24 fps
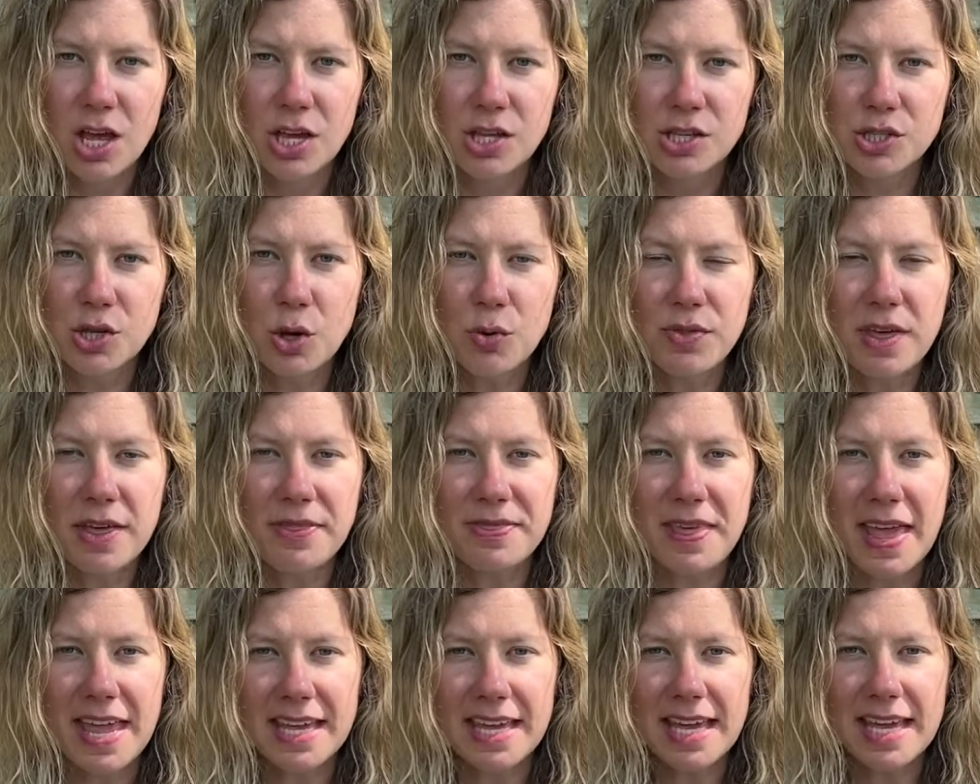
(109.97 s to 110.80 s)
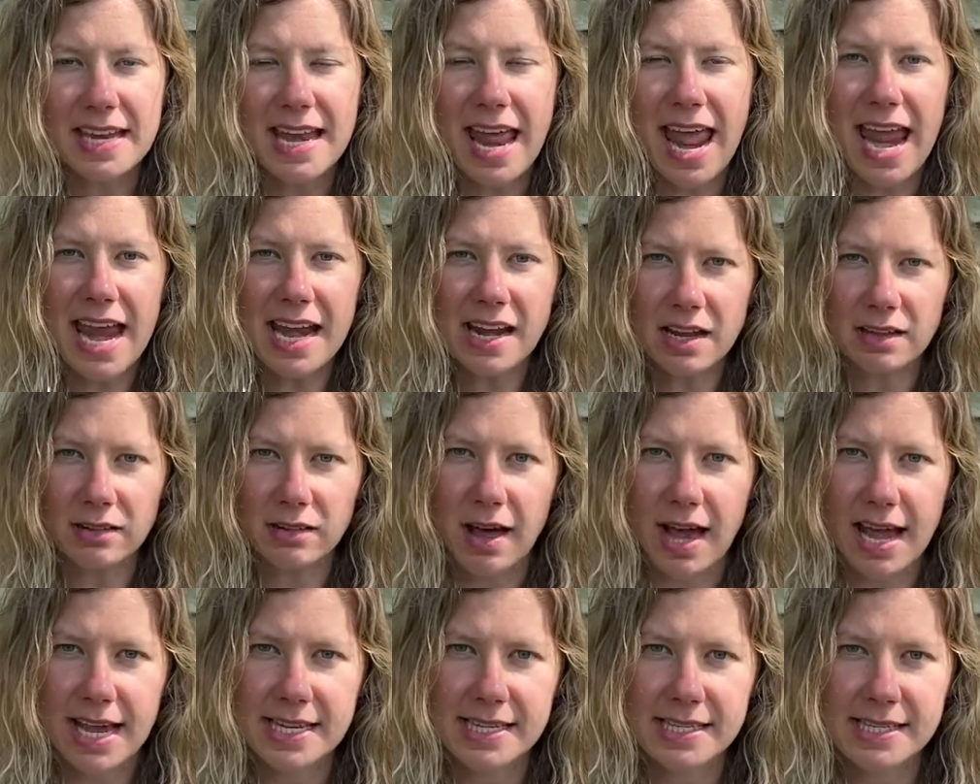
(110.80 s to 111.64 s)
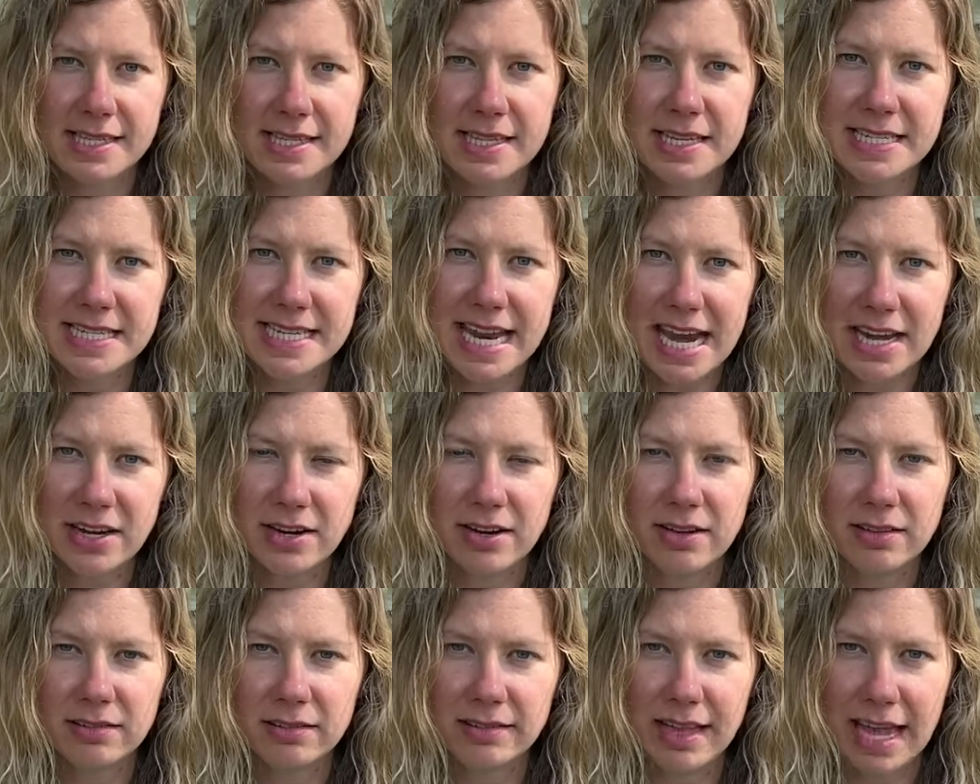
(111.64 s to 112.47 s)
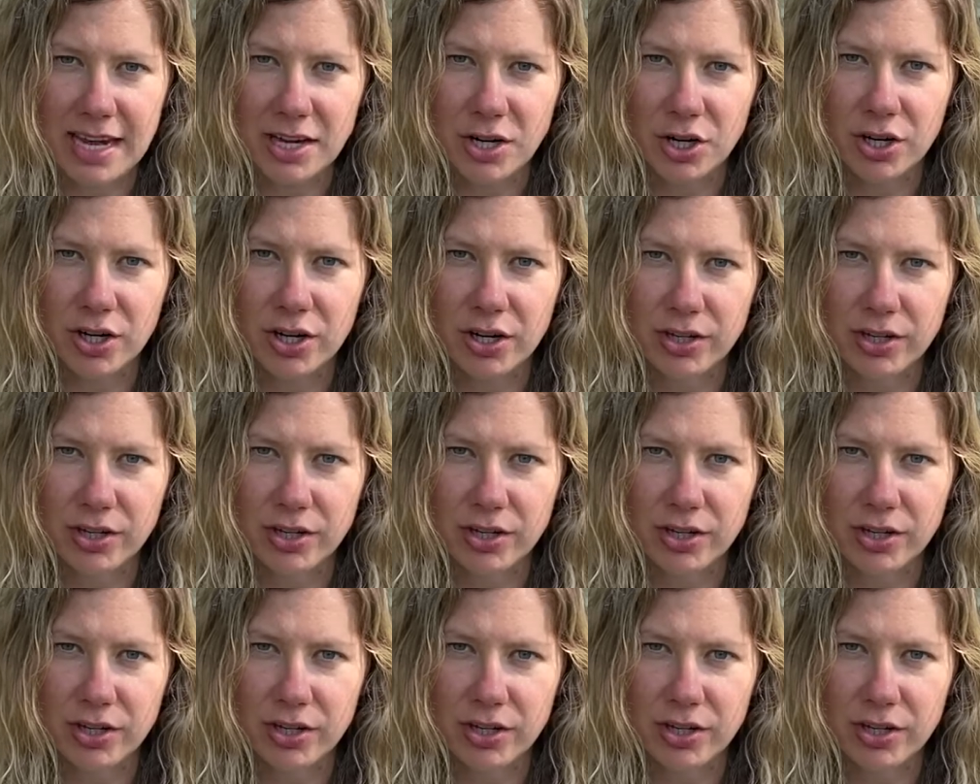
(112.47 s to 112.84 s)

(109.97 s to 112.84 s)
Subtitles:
so that they can analyze the data later.